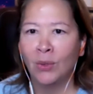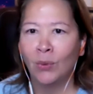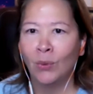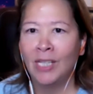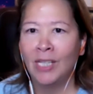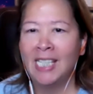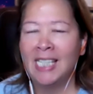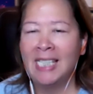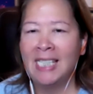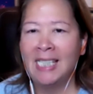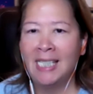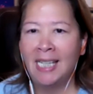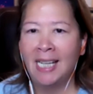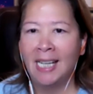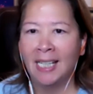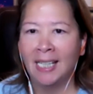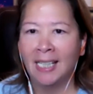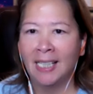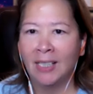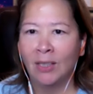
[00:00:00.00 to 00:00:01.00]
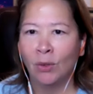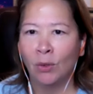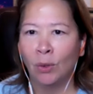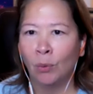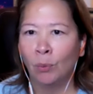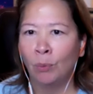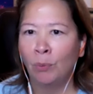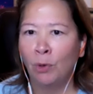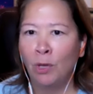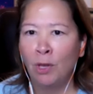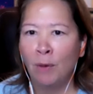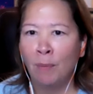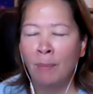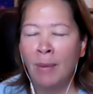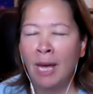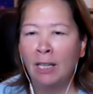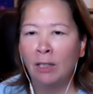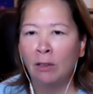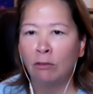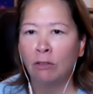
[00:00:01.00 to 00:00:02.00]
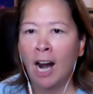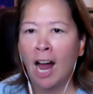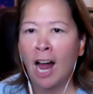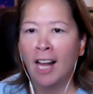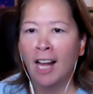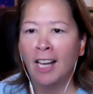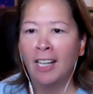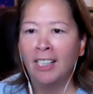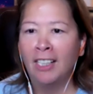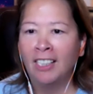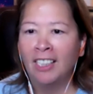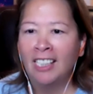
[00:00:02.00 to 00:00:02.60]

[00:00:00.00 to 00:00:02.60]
with a stick or with a metal rod.